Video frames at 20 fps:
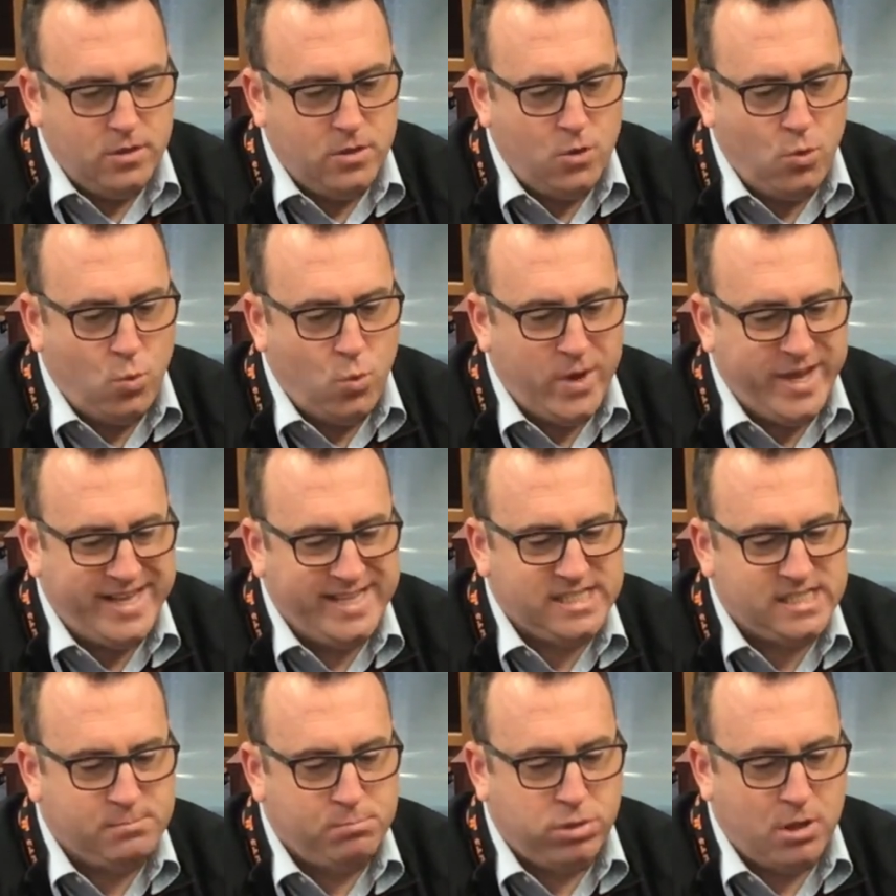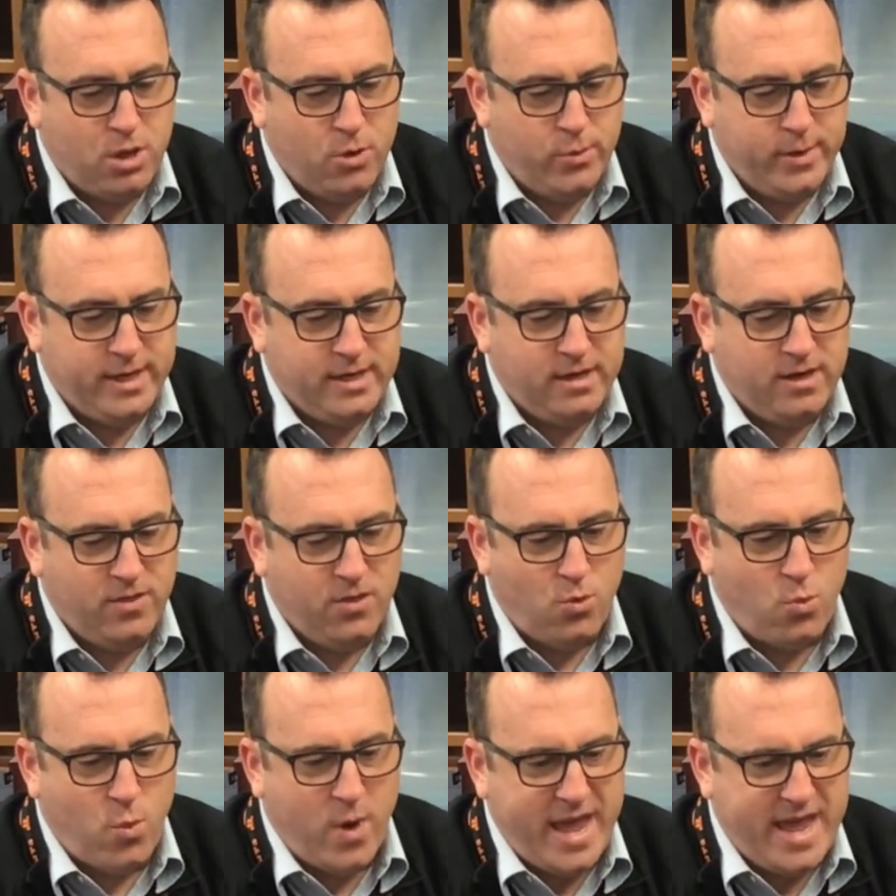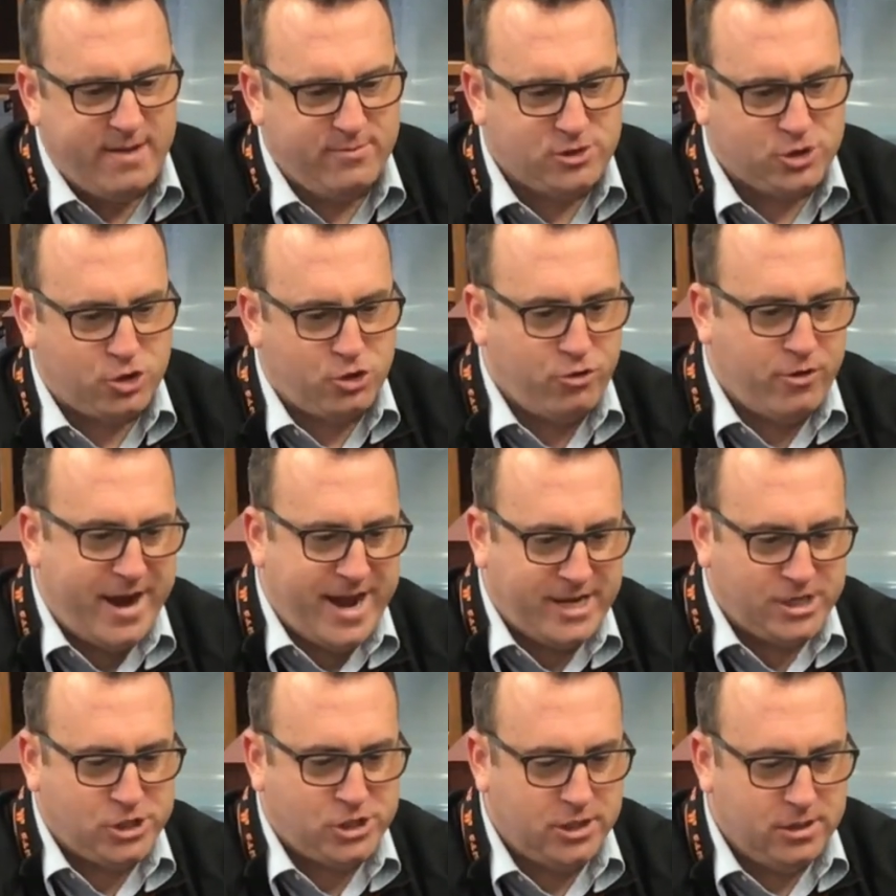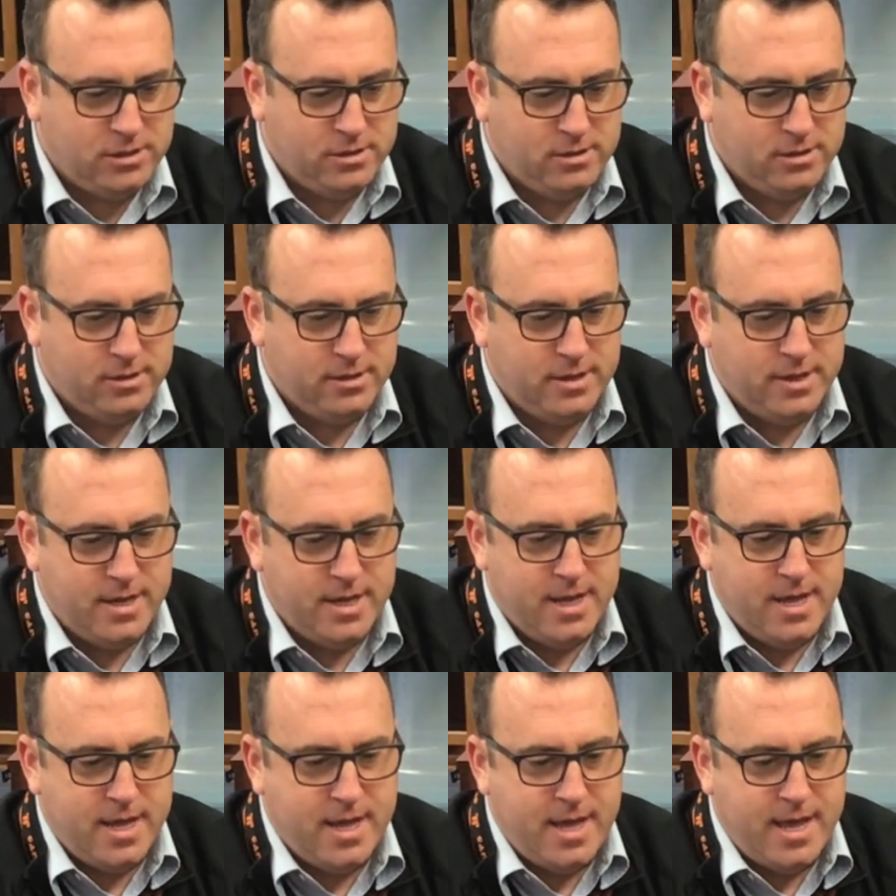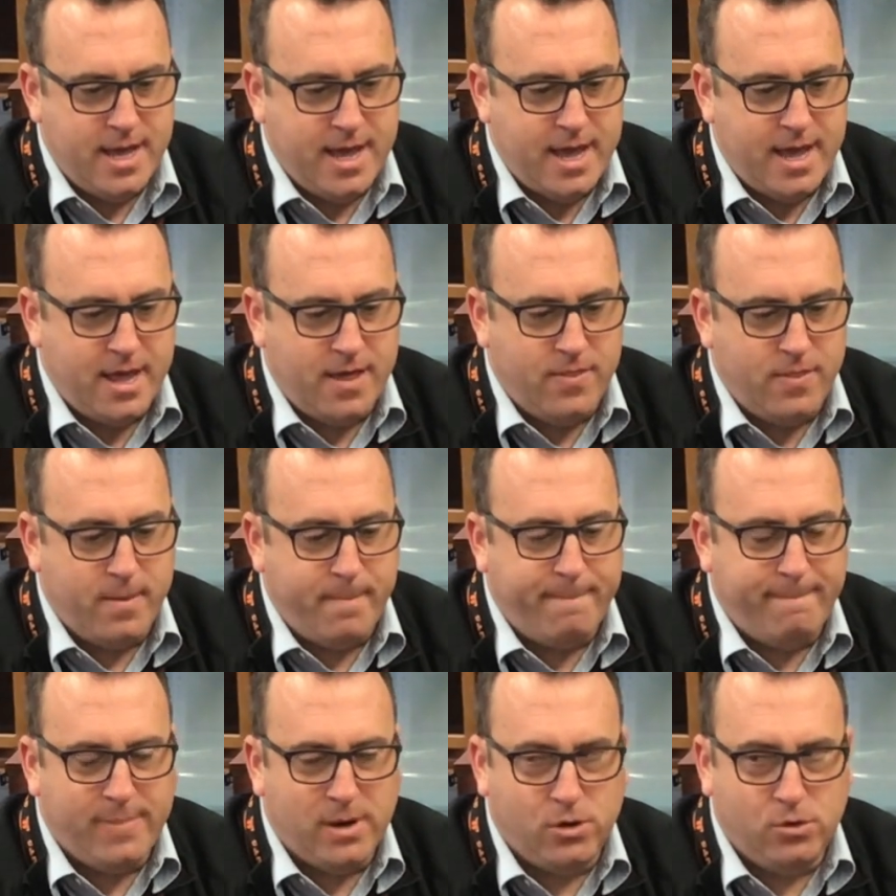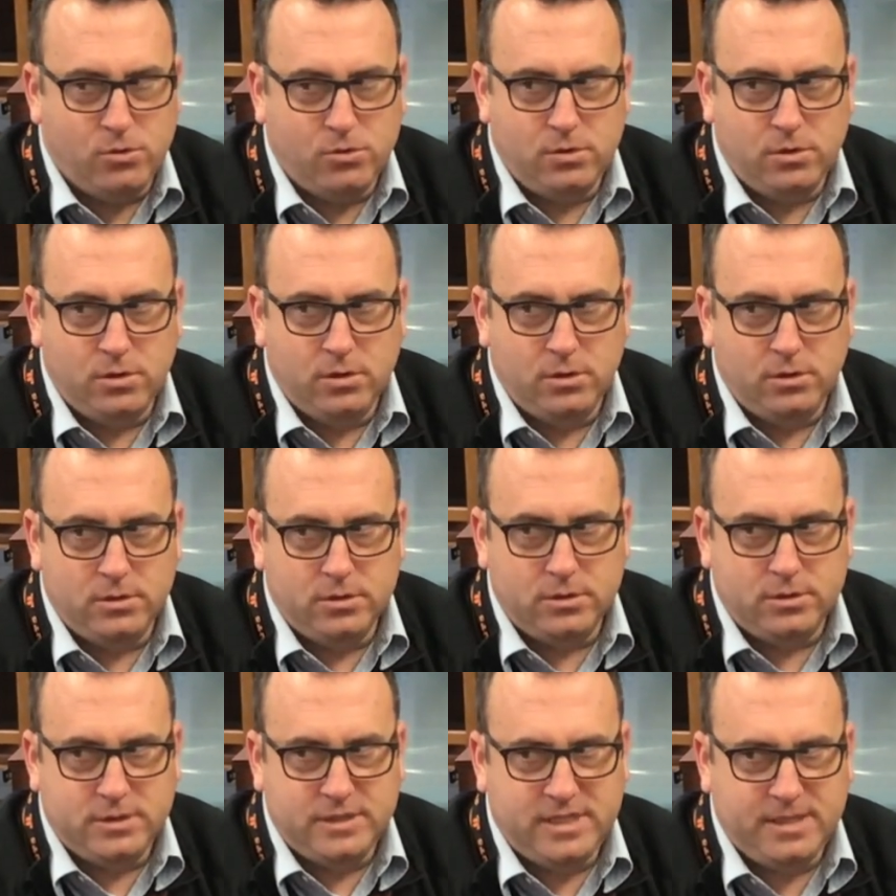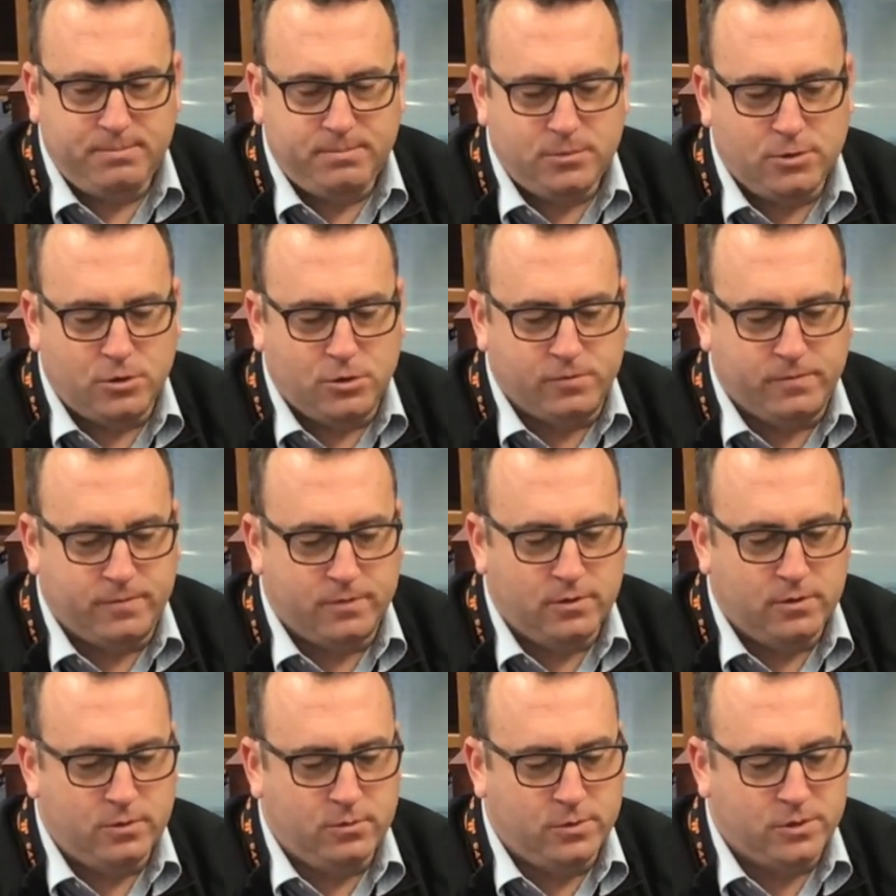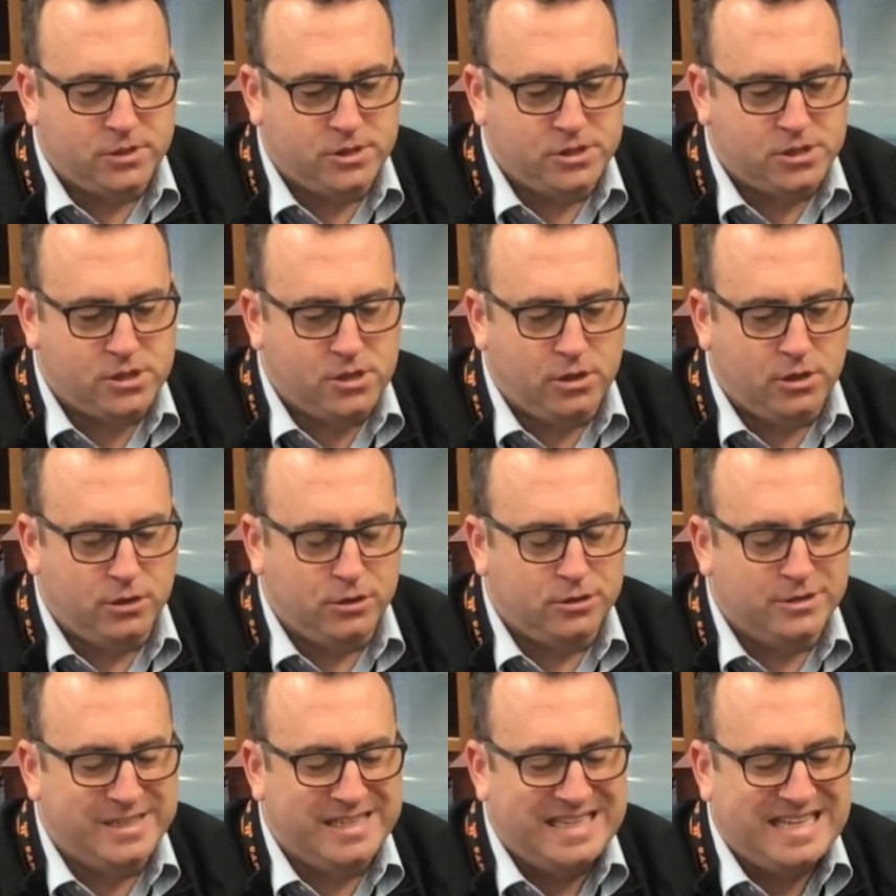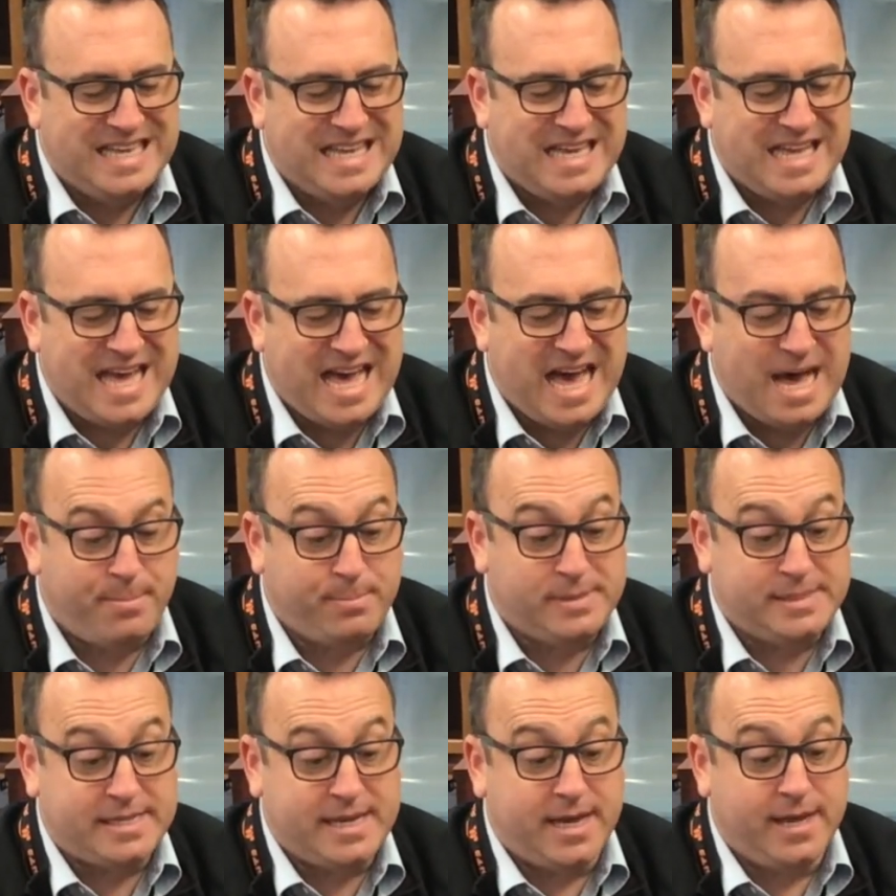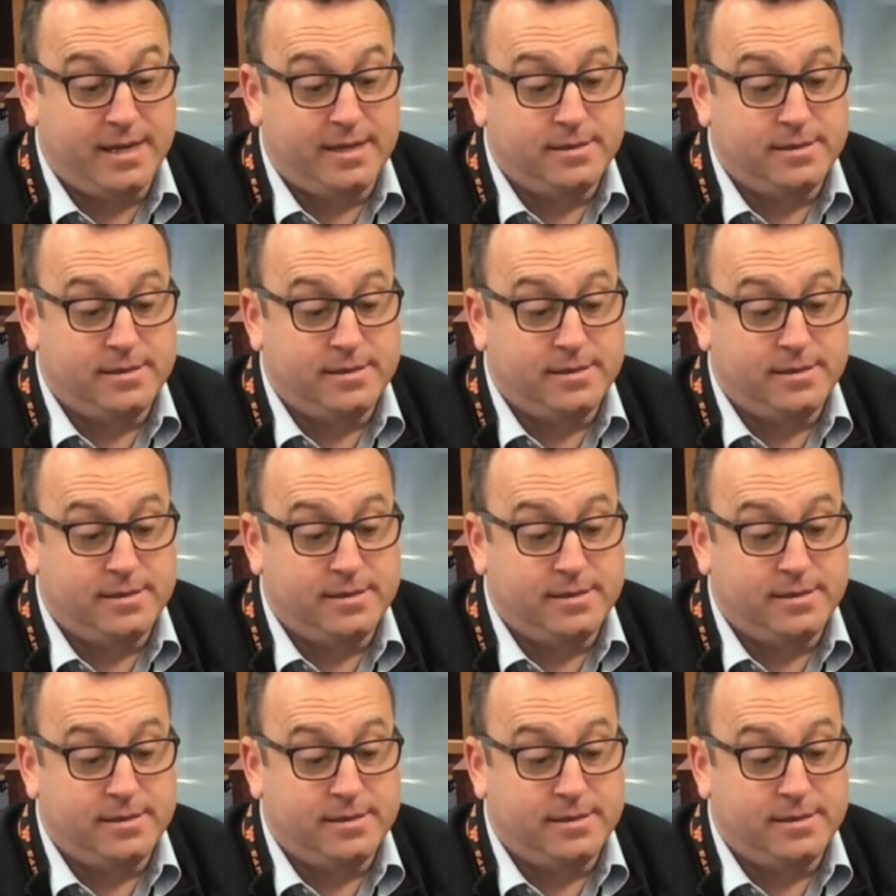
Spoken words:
The wind's blowing, the waves are crashing, and the boat tipped over, which is called capsize.